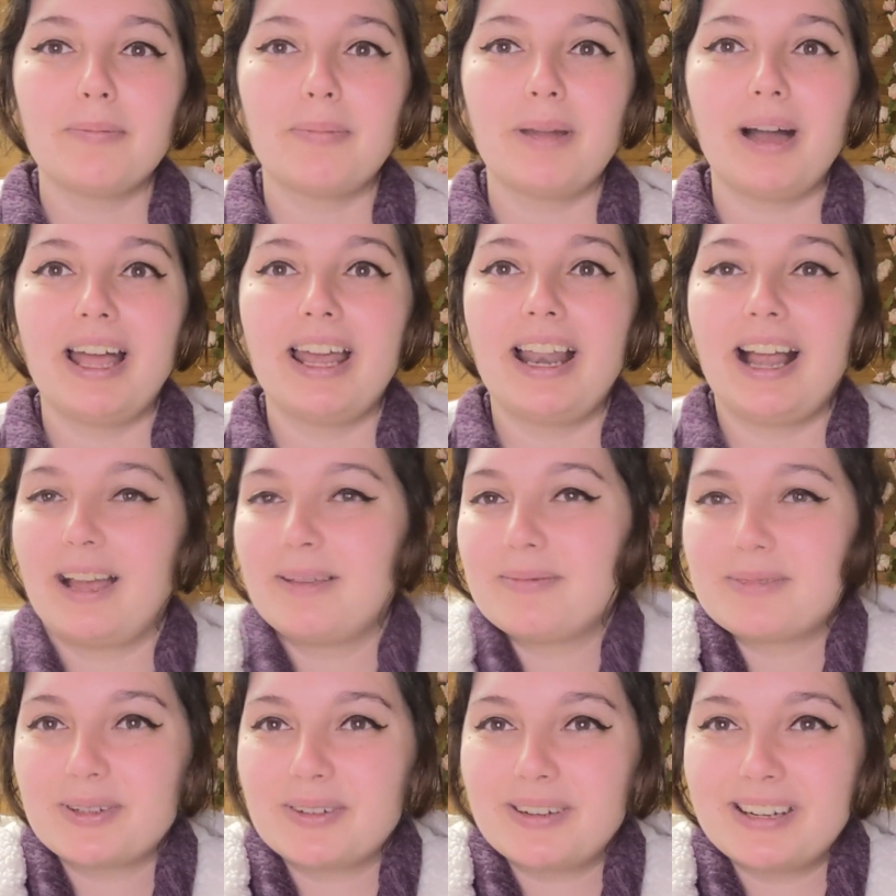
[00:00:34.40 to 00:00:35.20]
But
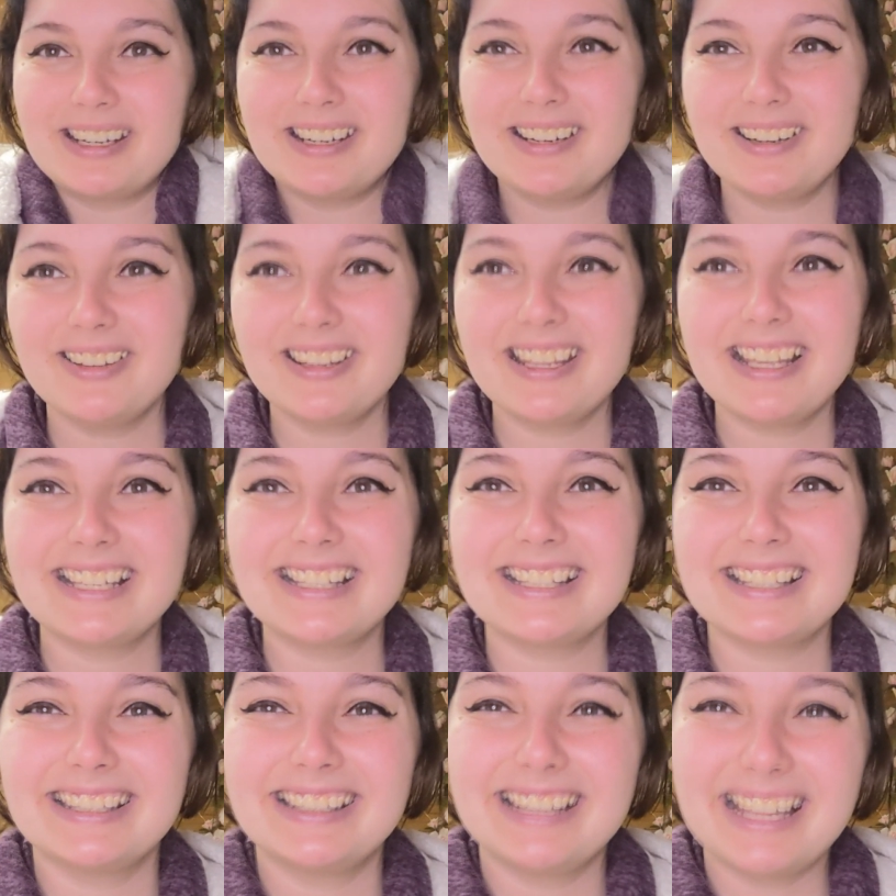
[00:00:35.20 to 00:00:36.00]
I'm so ready to do
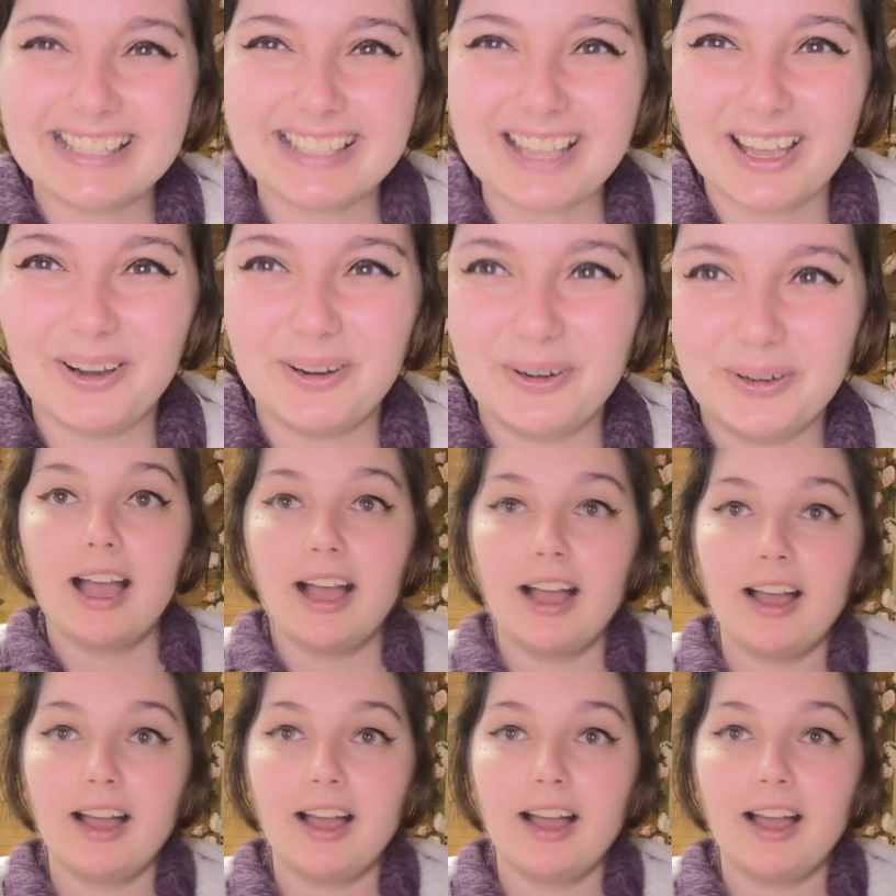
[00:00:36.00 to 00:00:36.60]
this. Let's go.